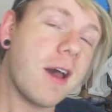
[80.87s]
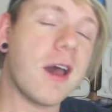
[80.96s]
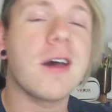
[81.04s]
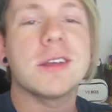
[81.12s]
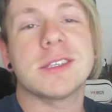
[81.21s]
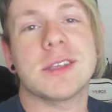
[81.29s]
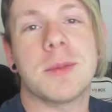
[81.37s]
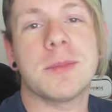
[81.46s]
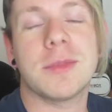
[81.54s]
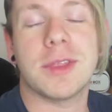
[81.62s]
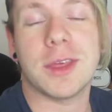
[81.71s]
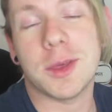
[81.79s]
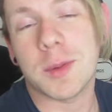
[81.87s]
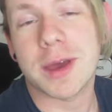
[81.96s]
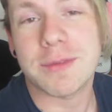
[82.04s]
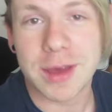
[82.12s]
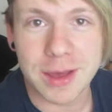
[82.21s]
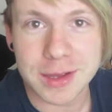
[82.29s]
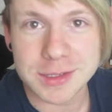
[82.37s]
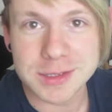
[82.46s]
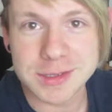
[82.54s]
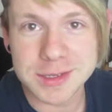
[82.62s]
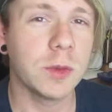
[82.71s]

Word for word: are some that you have asked.